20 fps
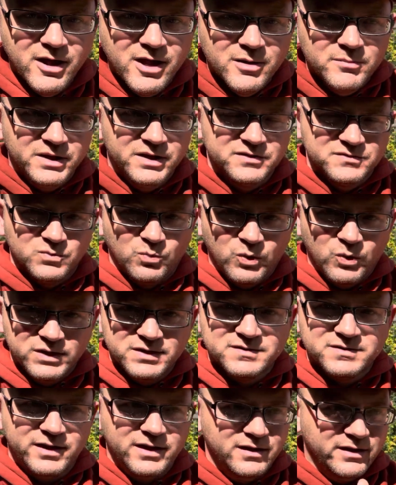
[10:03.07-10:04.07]
Because one
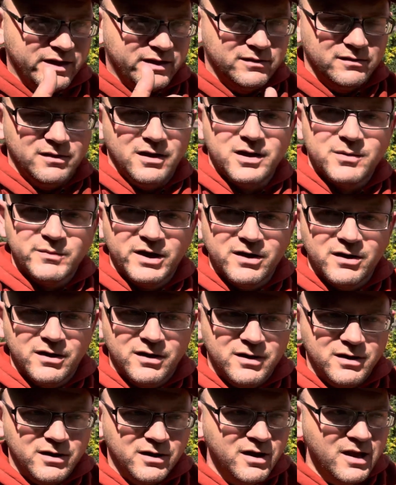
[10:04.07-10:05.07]
side, like I lock my
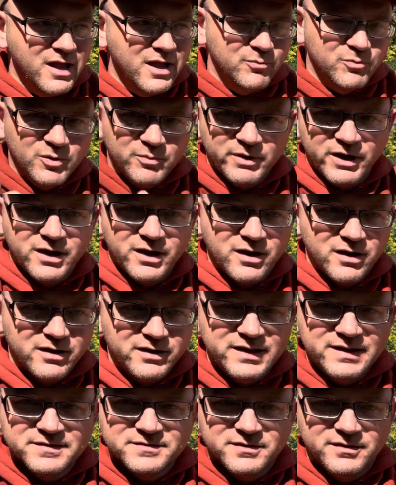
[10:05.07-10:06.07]
car, put my car
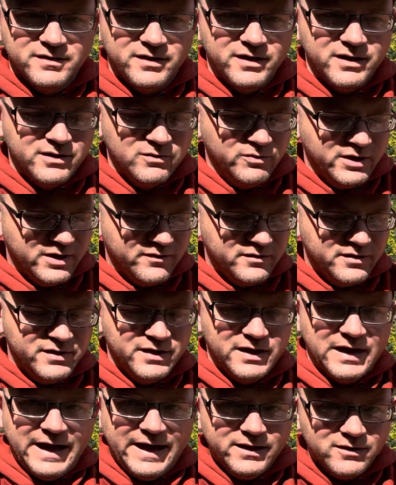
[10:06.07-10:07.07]
keys in there, whatever,
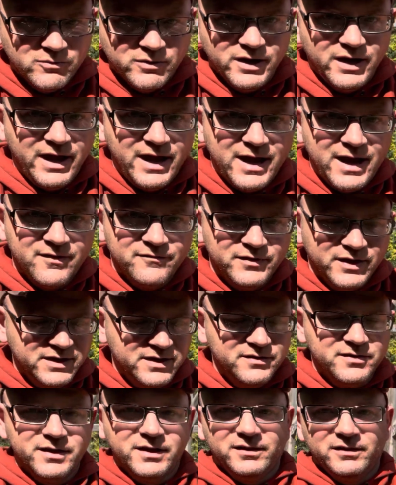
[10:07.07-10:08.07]
then I don't want to have
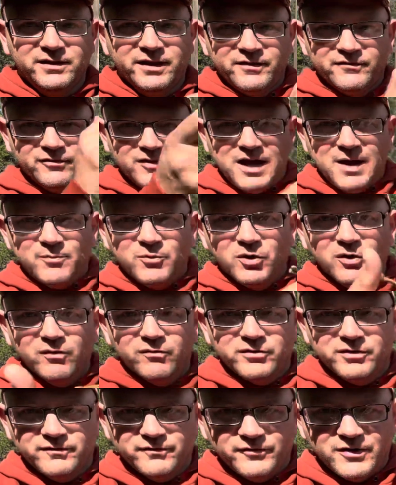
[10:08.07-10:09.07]
anything like flop
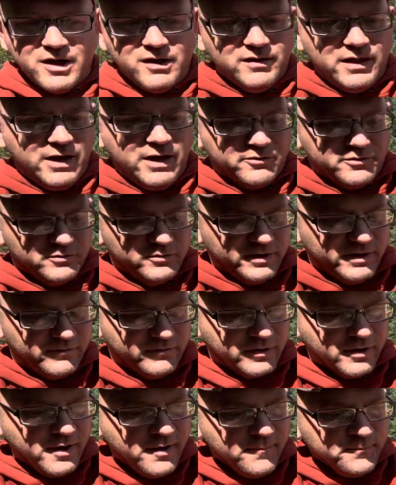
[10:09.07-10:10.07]
over and fall out or
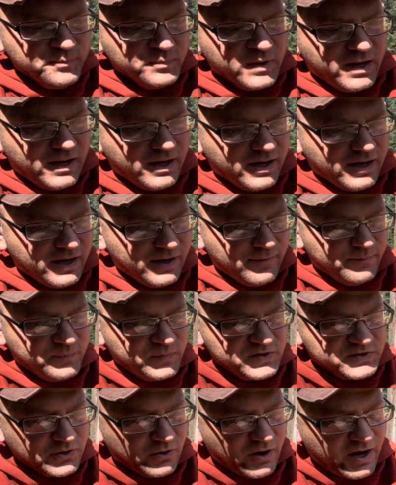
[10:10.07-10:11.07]
whatever.
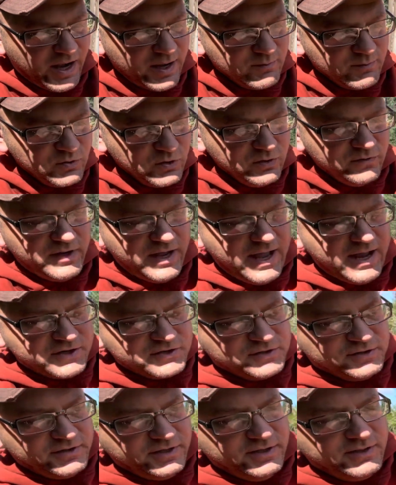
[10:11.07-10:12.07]
So I moved,
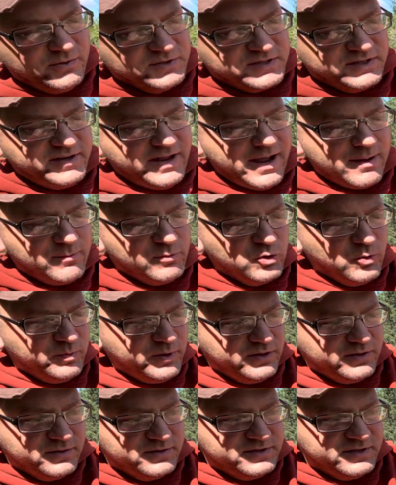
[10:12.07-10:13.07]
actually, there was a tab loop
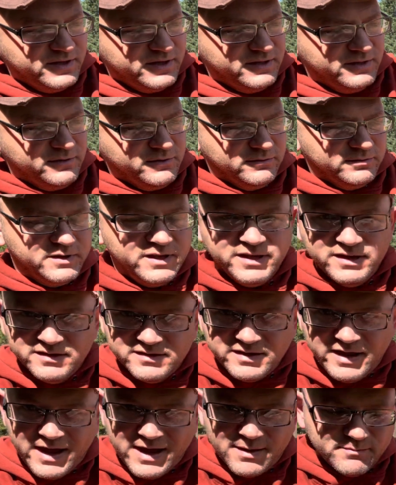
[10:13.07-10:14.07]
in, there was a little key
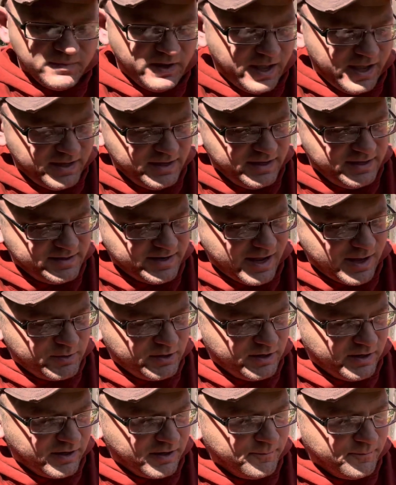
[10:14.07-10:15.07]
tab, hangy tab
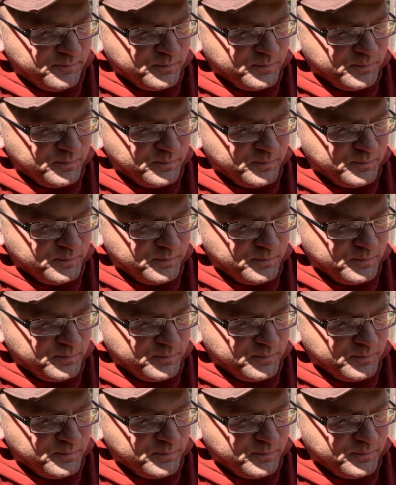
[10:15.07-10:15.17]
in there.